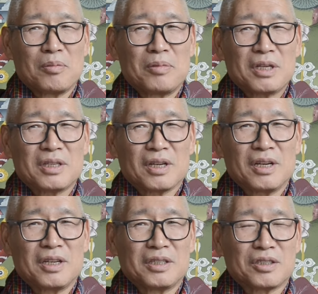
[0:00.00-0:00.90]

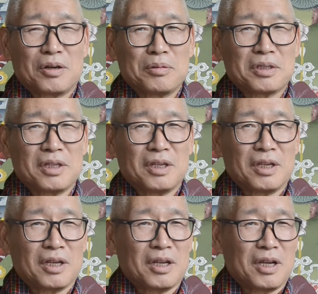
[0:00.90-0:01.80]
Basically, is
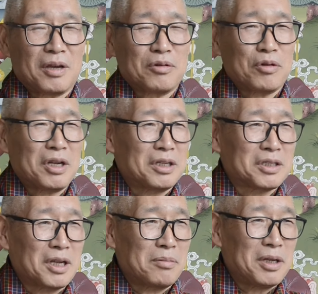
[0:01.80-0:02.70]
obviously everywhere the
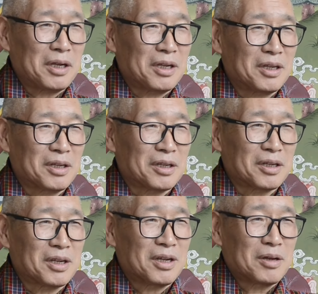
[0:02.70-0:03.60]
same thing.
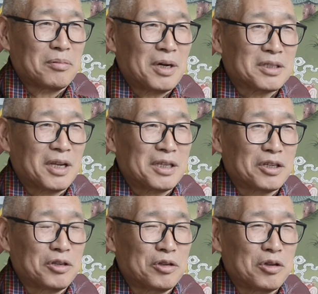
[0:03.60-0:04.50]
First, as
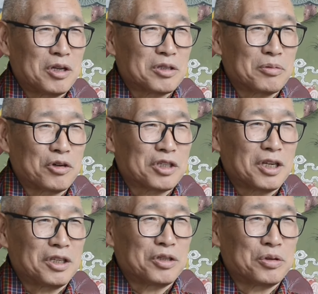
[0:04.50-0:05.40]
a, as a
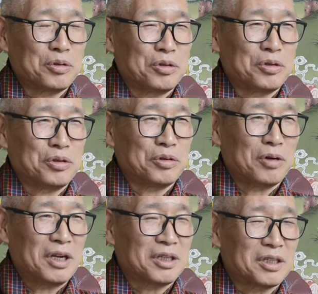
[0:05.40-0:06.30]
voter, as you you
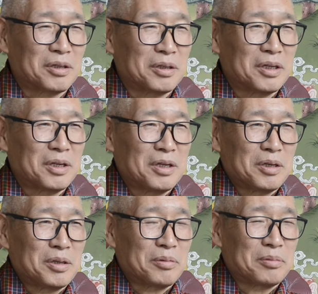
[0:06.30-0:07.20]
want uh,
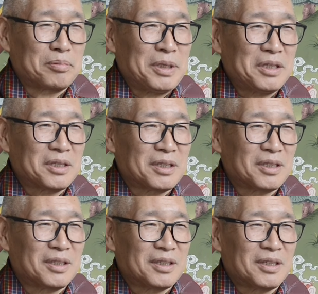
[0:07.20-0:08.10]
peace.
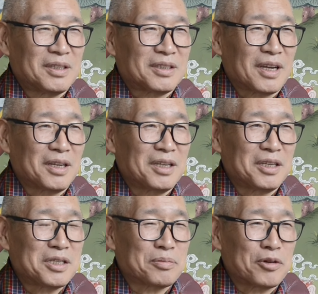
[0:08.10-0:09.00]
Second thing
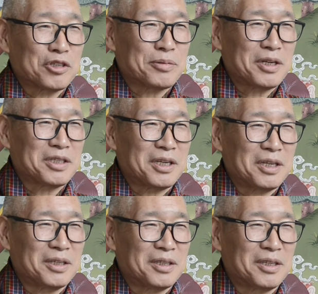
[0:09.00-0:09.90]
is
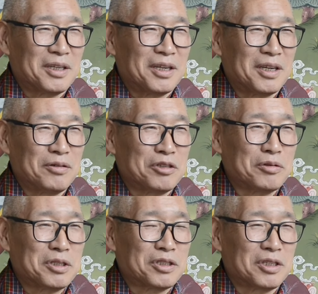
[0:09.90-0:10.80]
prosperity, uh, which
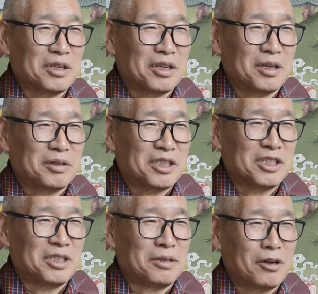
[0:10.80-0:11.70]
means uh,
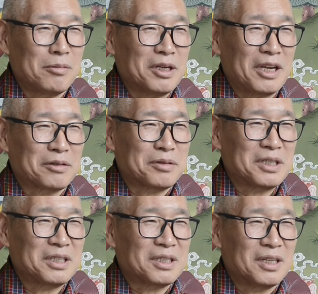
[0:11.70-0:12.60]
development
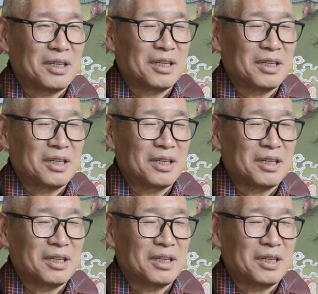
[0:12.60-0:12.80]
activities.